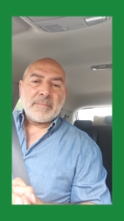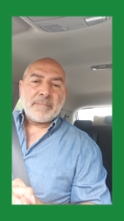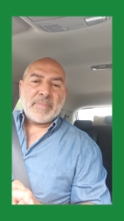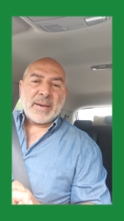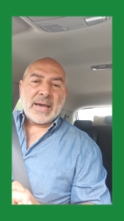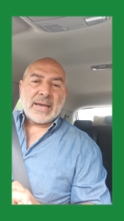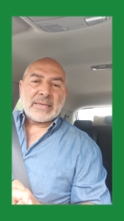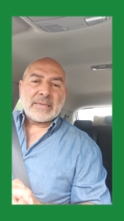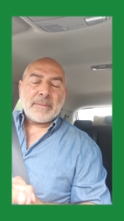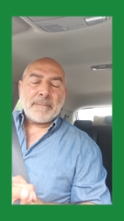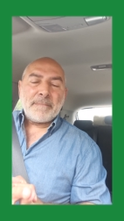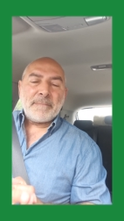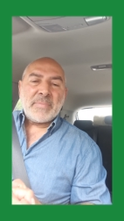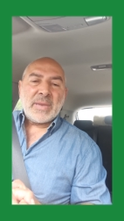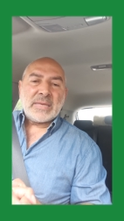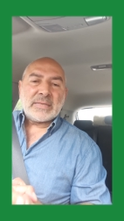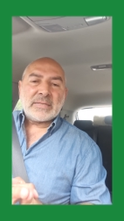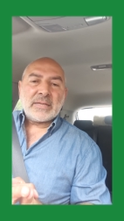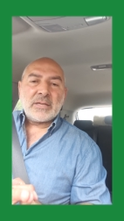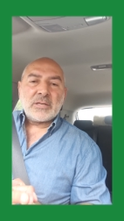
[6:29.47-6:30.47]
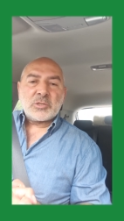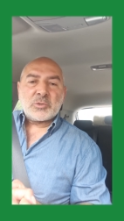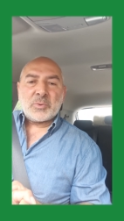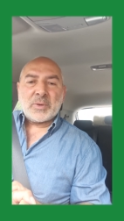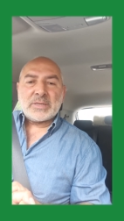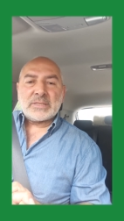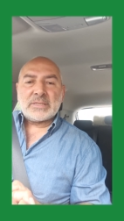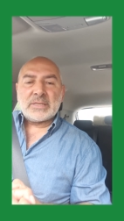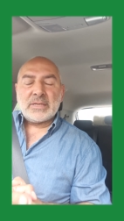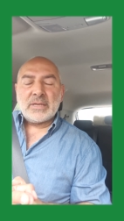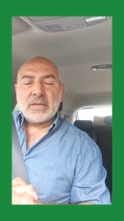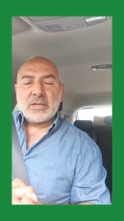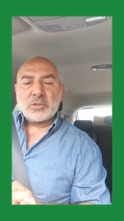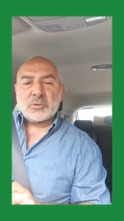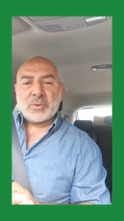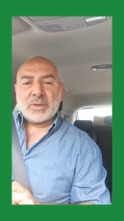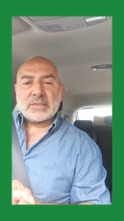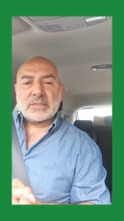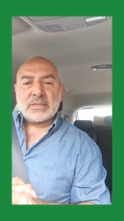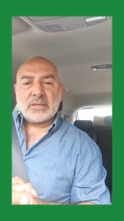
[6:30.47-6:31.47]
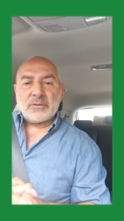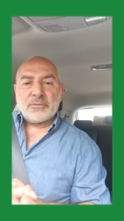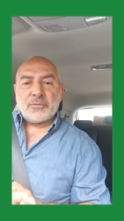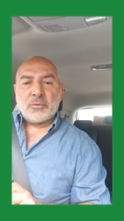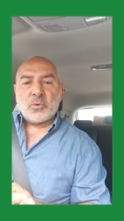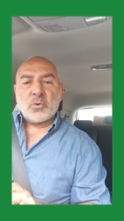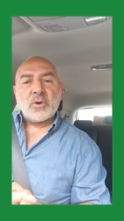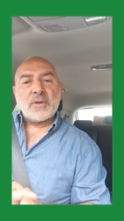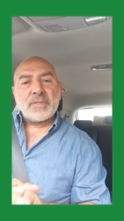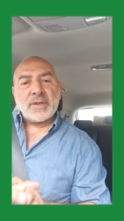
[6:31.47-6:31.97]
by mid 2024.